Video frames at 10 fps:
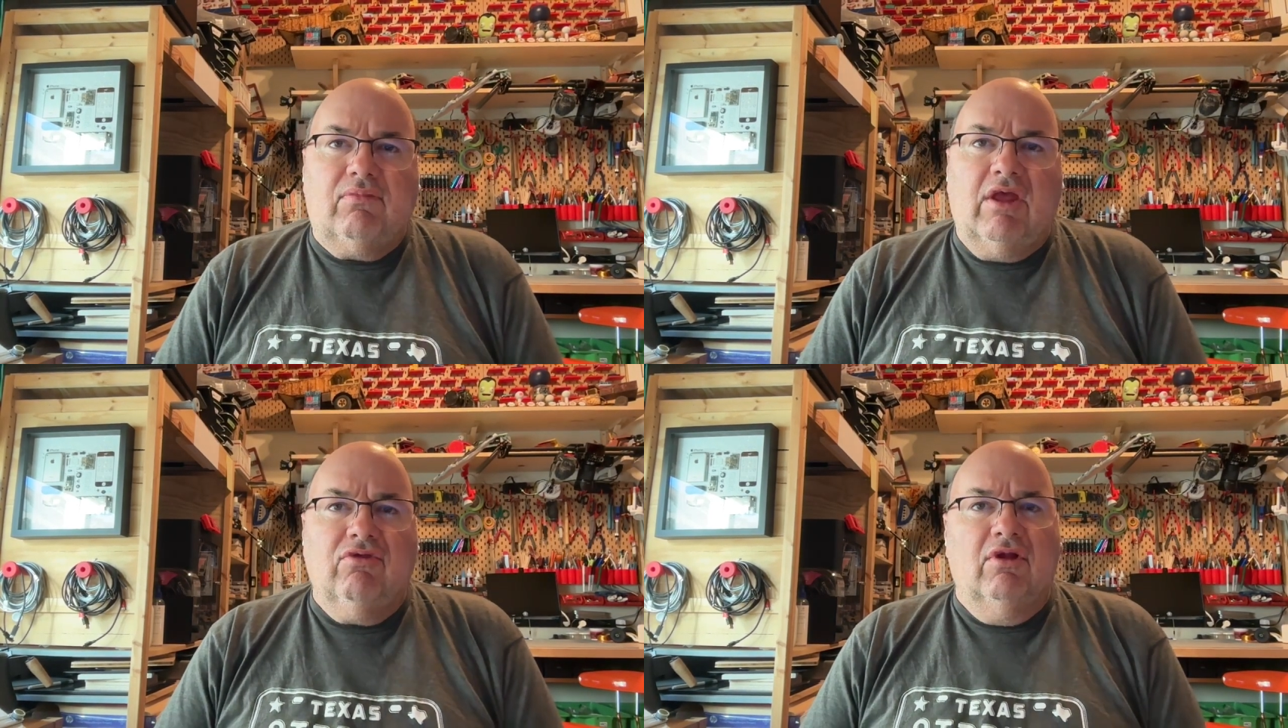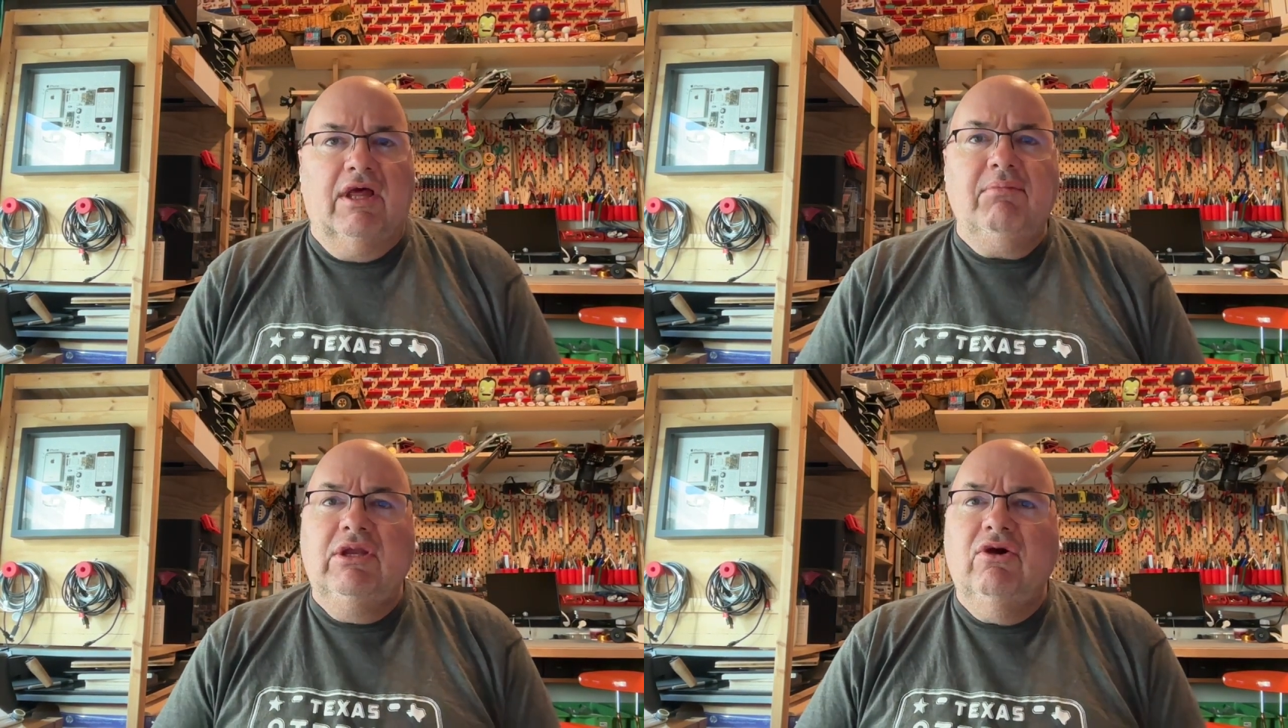So
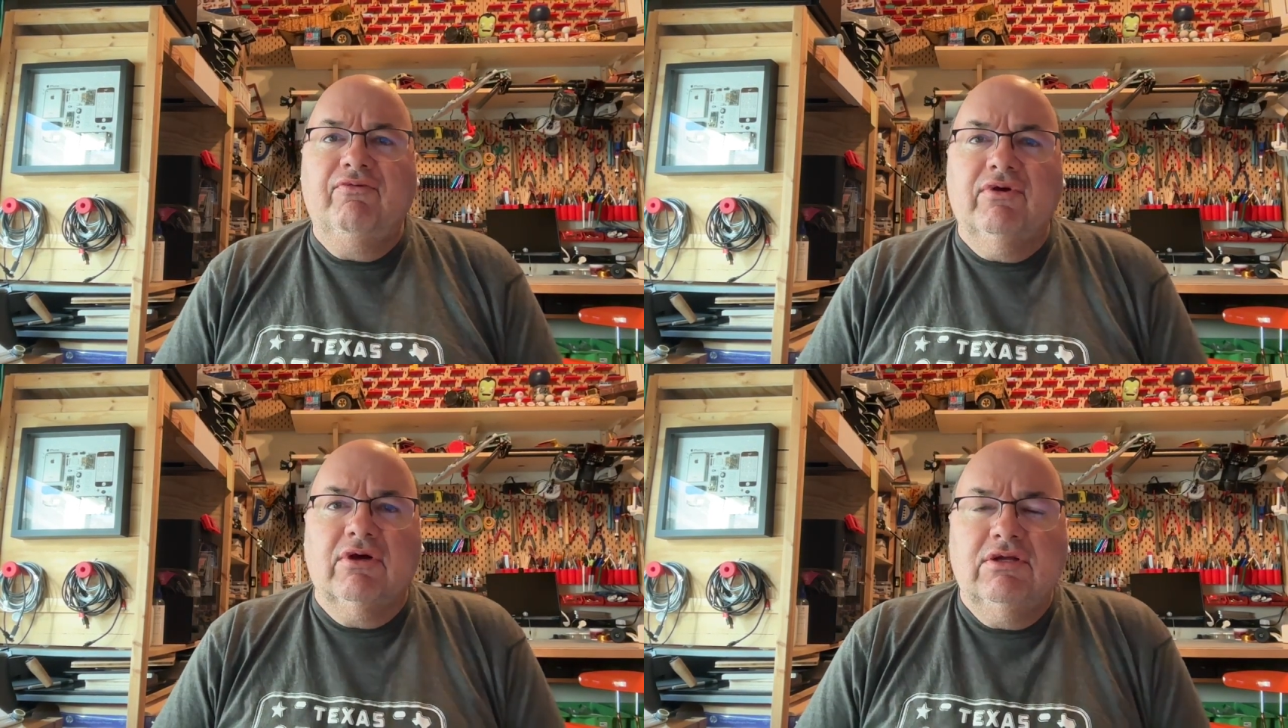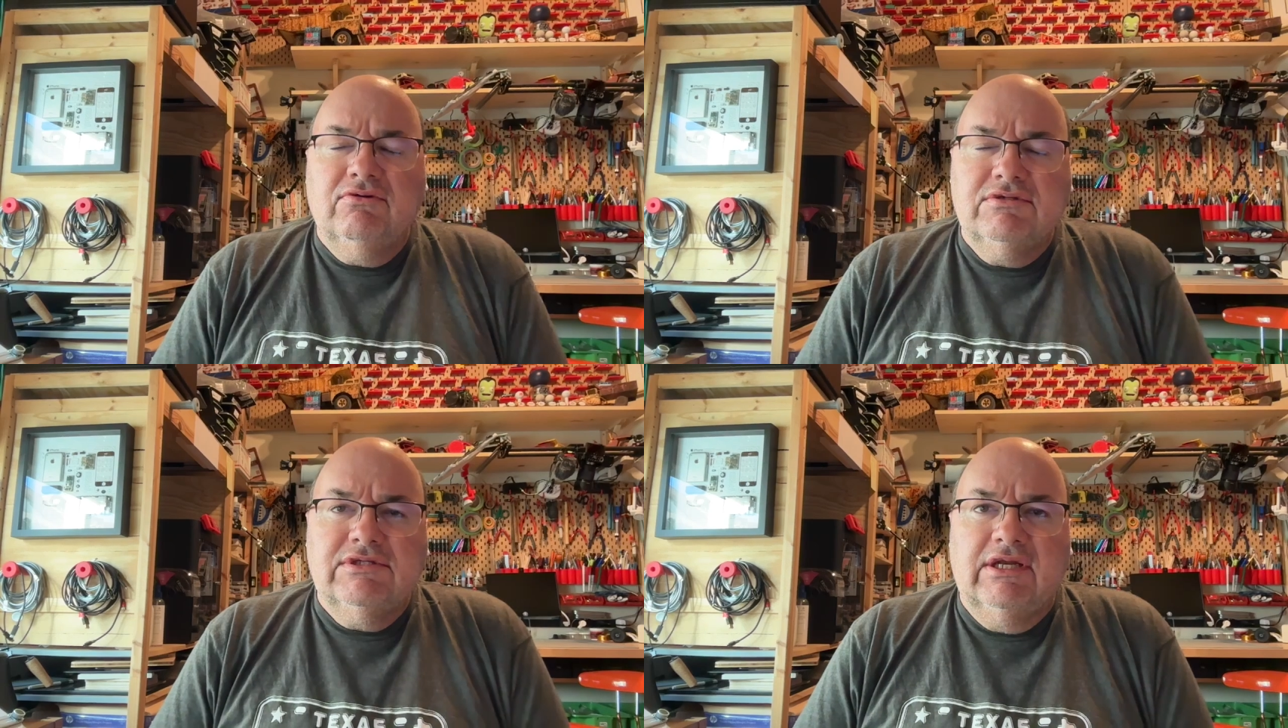let me know if you're
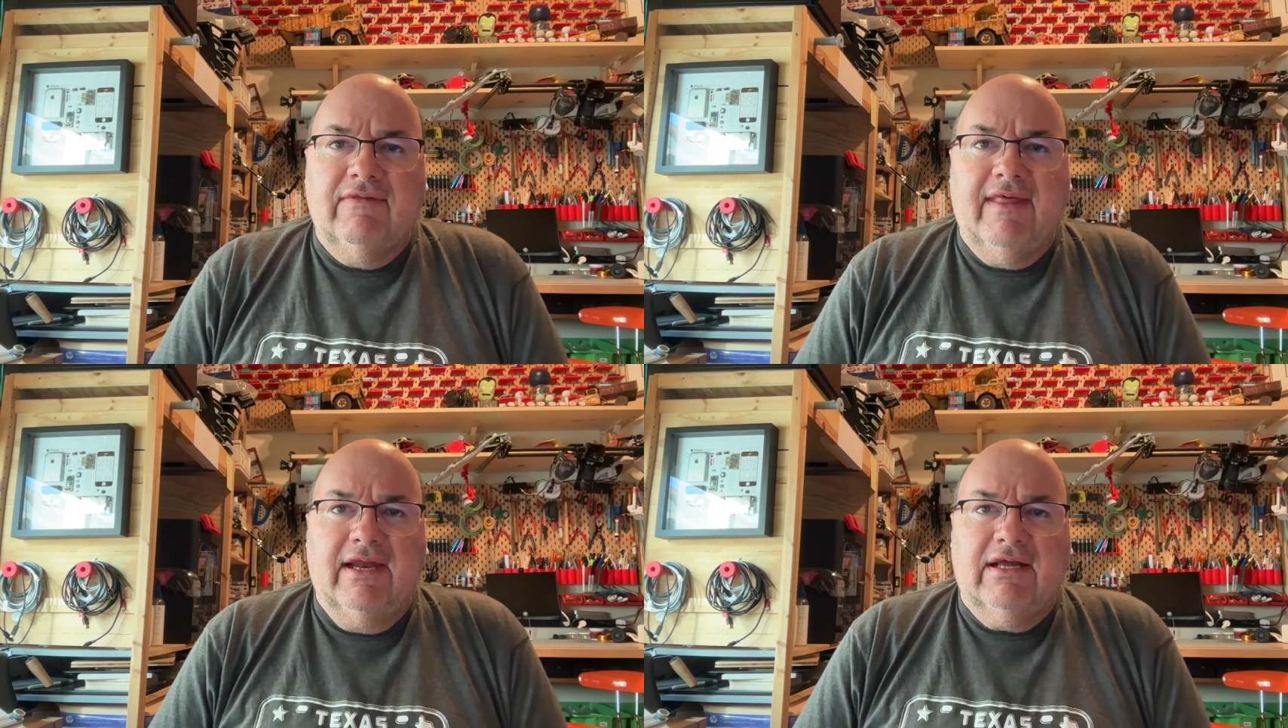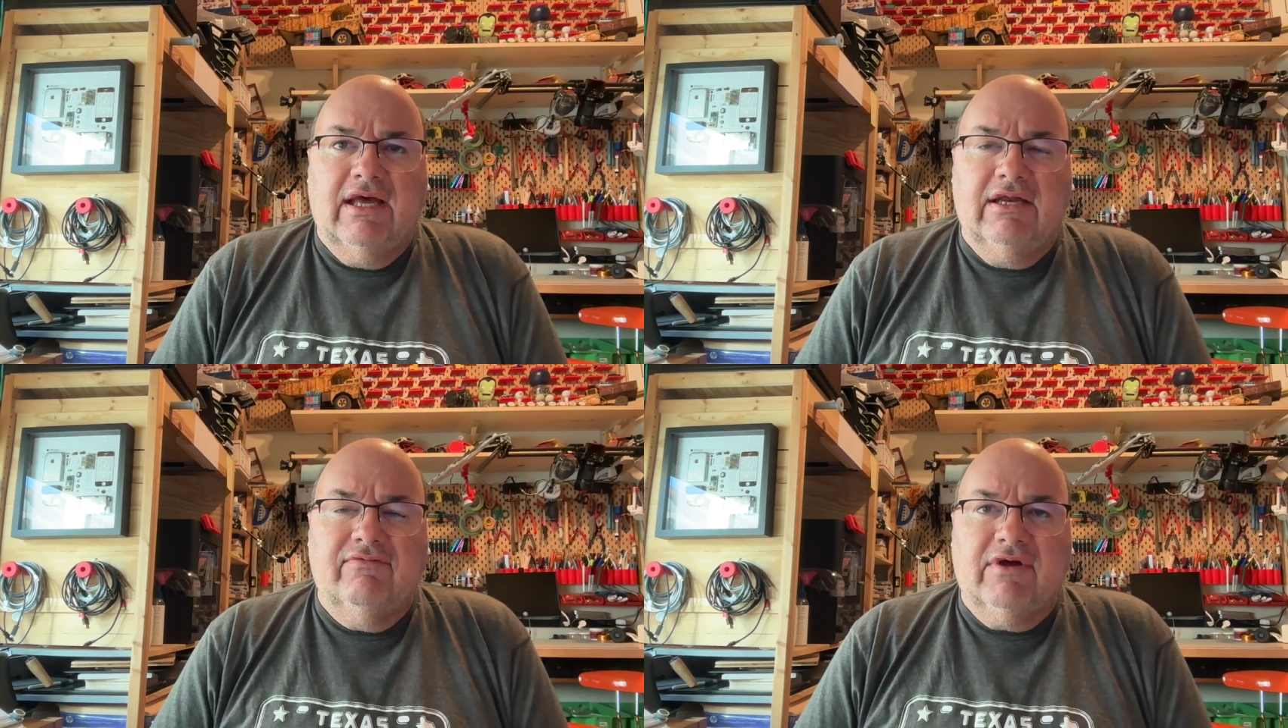interested in that
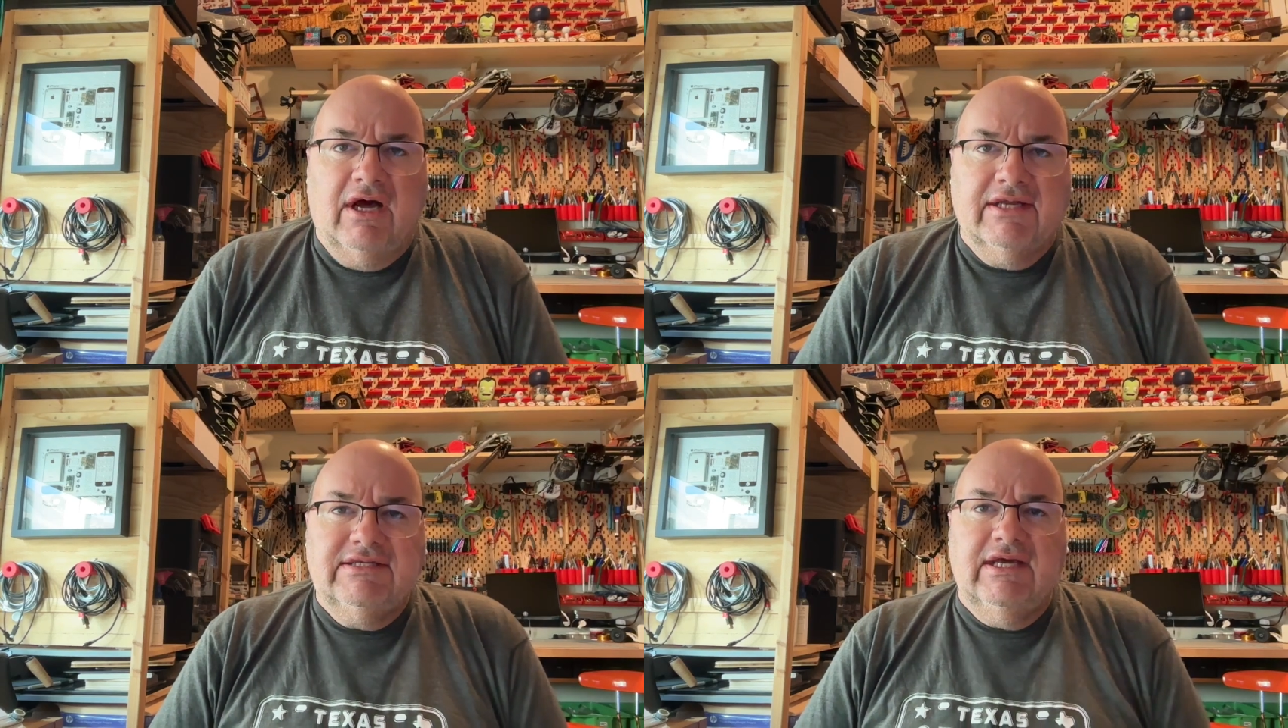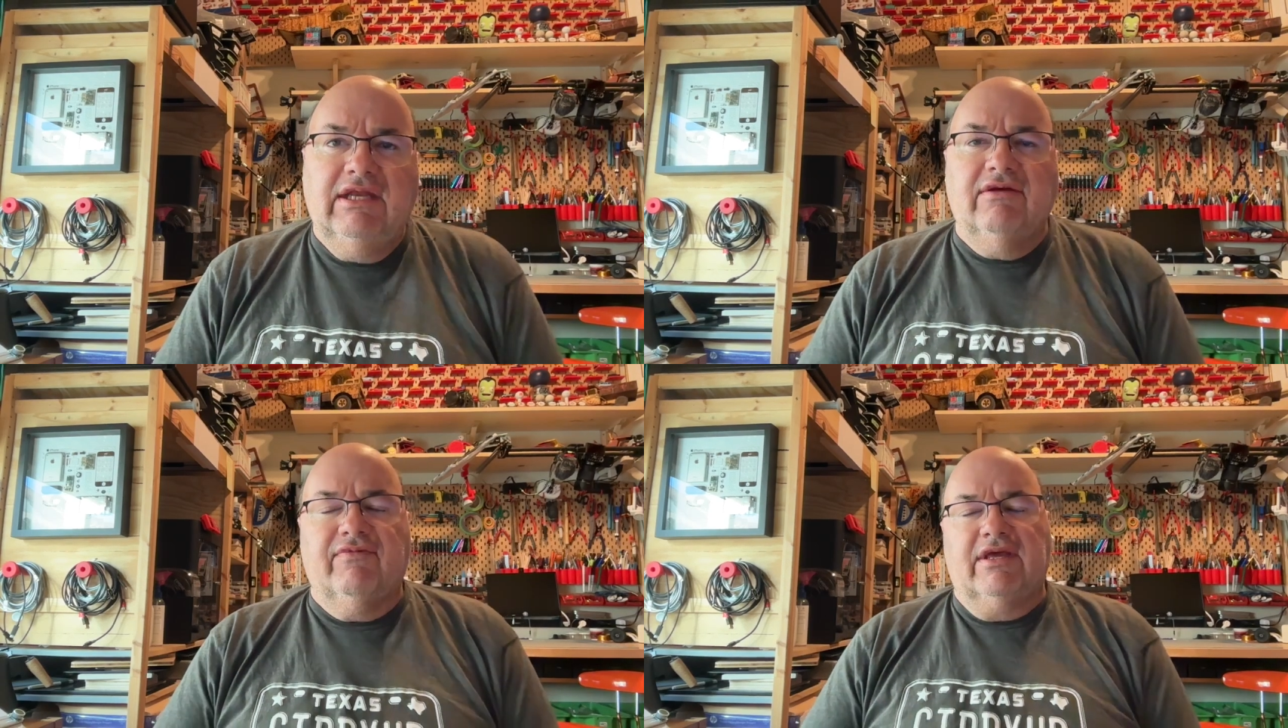kind of content.
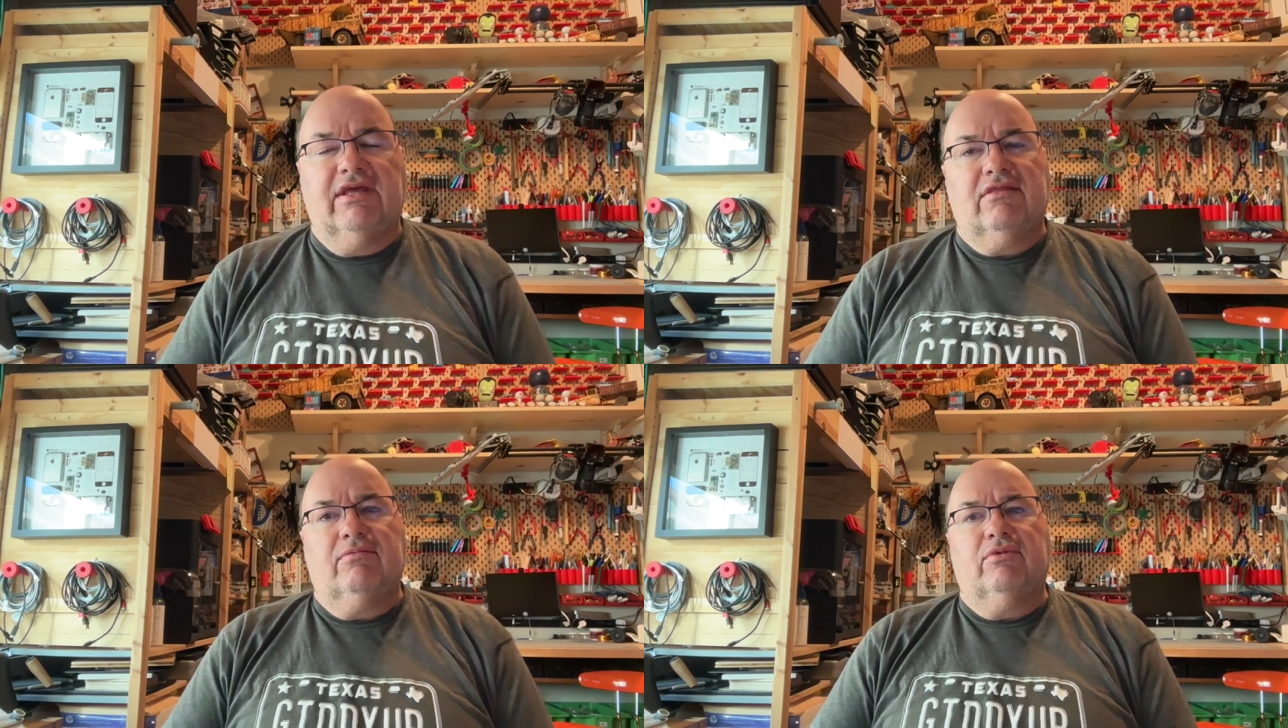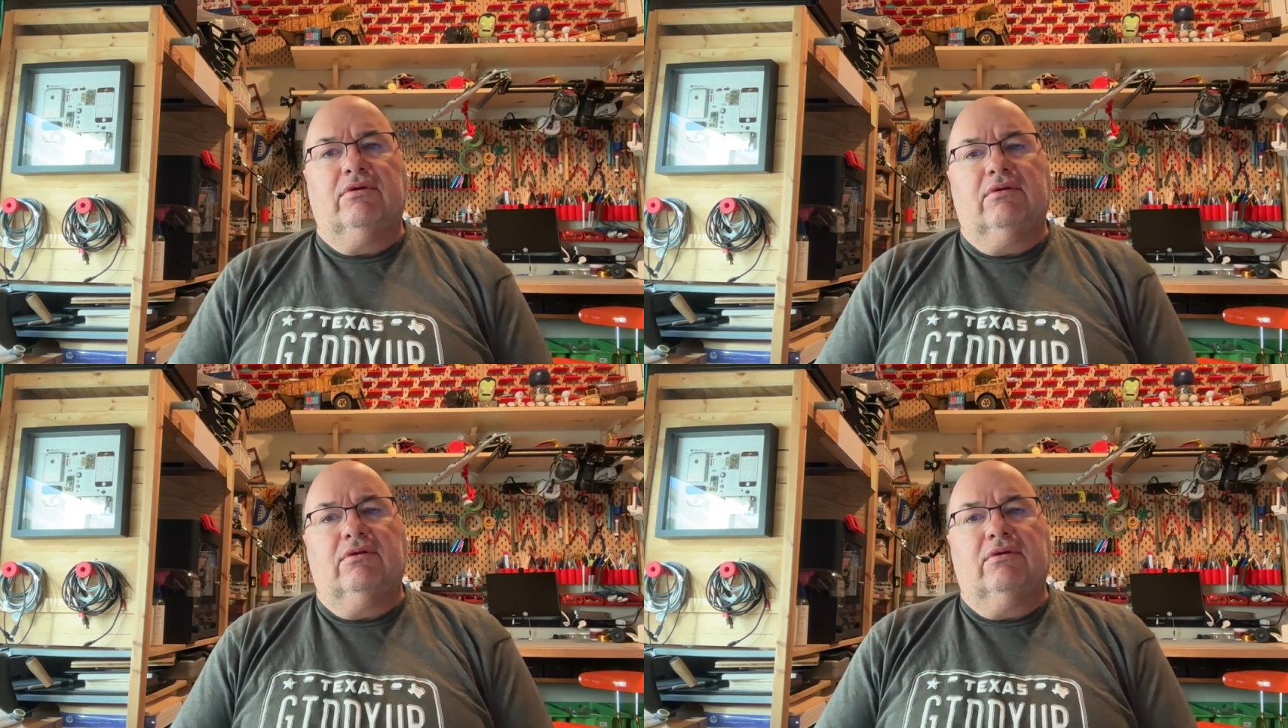If I get some